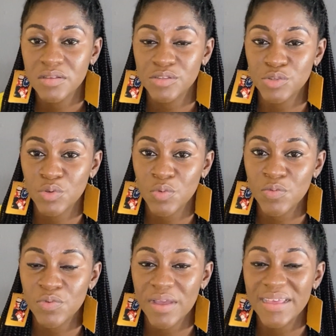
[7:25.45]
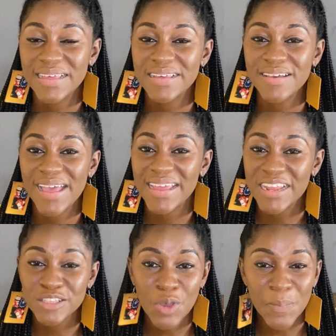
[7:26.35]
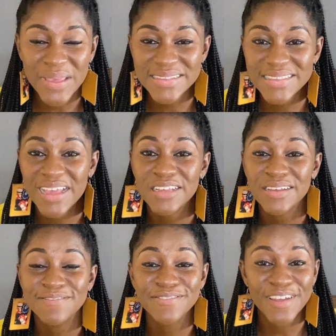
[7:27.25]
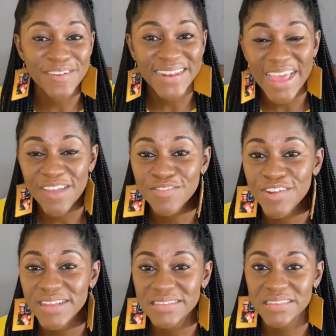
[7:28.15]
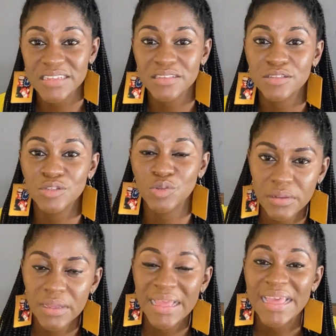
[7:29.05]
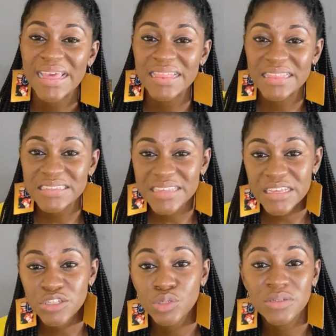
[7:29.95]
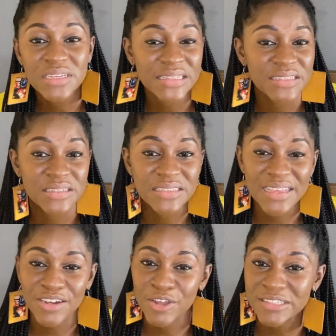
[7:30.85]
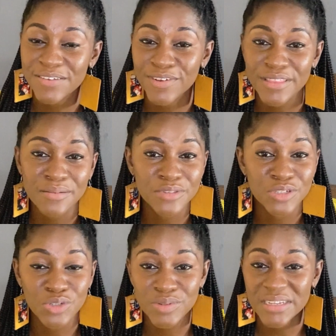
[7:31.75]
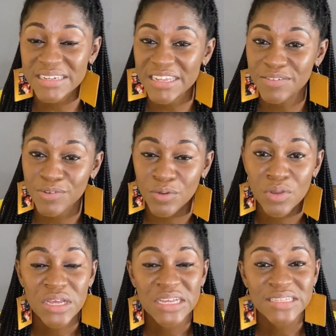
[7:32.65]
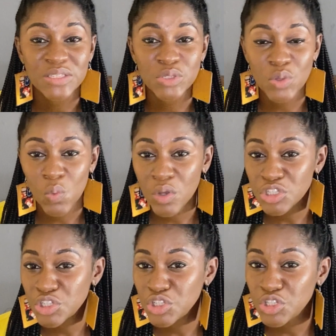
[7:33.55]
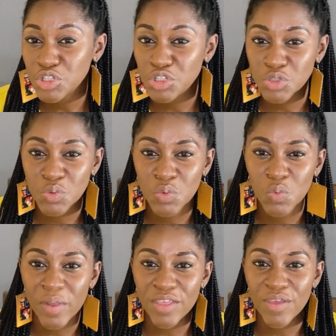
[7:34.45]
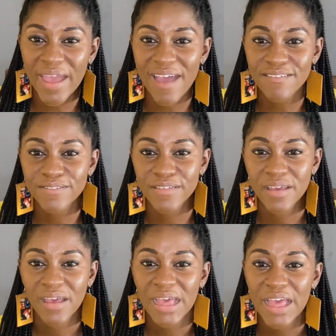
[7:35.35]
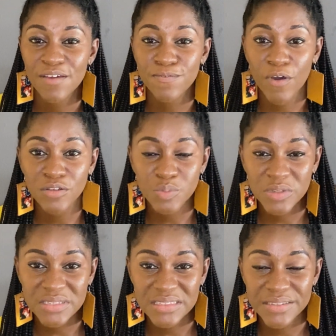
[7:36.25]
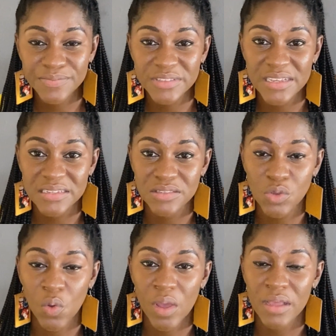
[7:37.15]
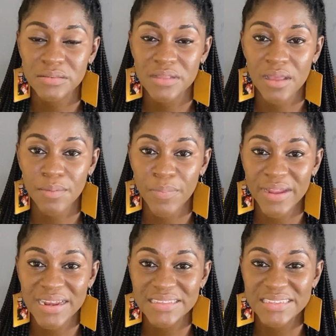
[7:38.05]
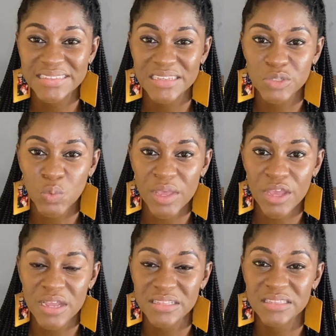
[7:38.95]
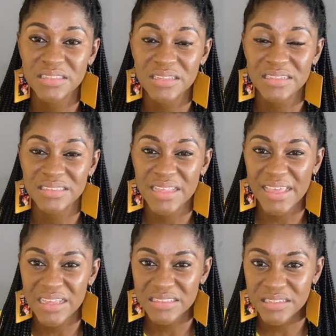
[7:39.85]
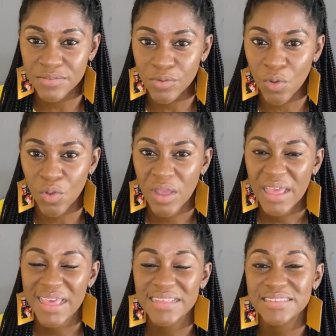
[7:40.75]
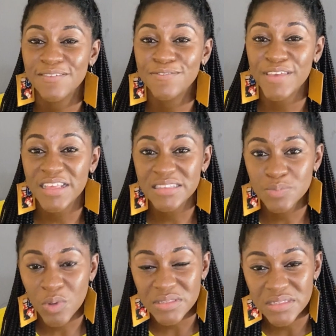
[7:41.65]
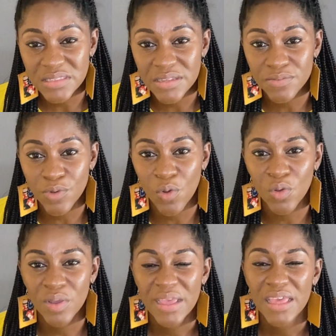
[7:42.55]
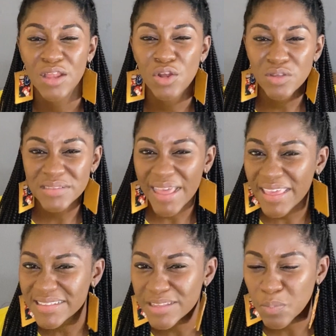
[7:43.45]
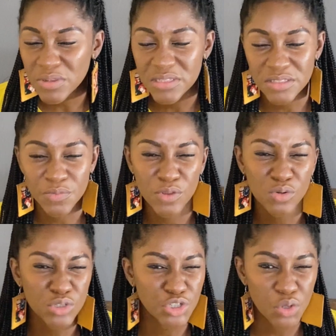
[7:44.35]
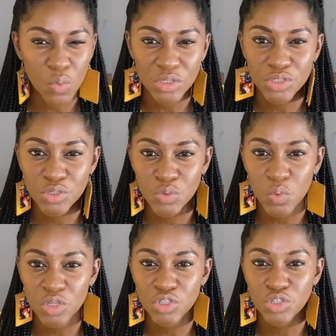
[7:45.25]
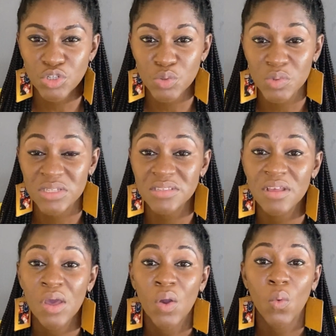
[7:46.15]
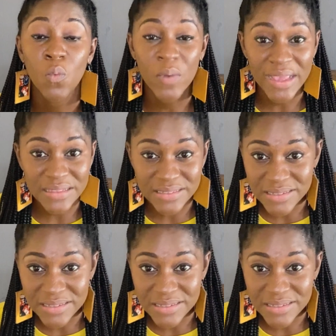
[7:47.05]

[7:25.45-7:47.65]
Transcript: So, and ectopics are very life-threatening. So in this case, you need to see a doctor for them to do the needful. So what should you do when you have a false positive test or a pregnancy test where it's negative, or it's a faint positive, or it looks like it's a positive? You're not sure what to do. What you should do is wait.